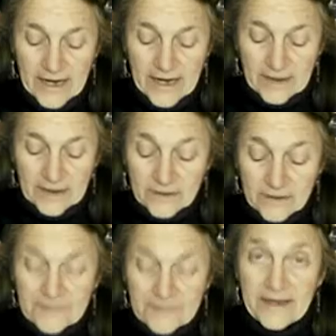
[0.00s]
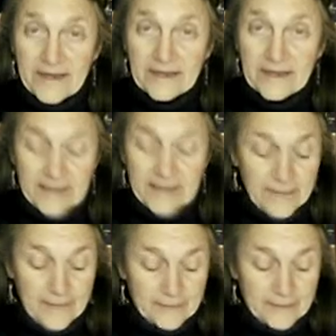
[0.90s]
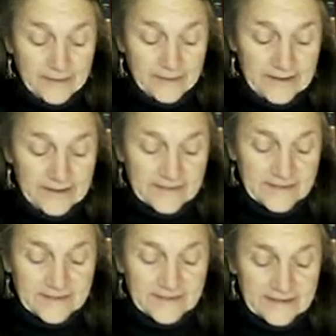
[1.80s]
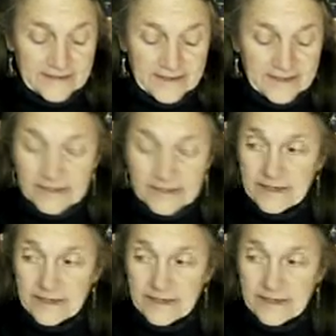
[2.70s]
Cultivating the capabilities of sensation,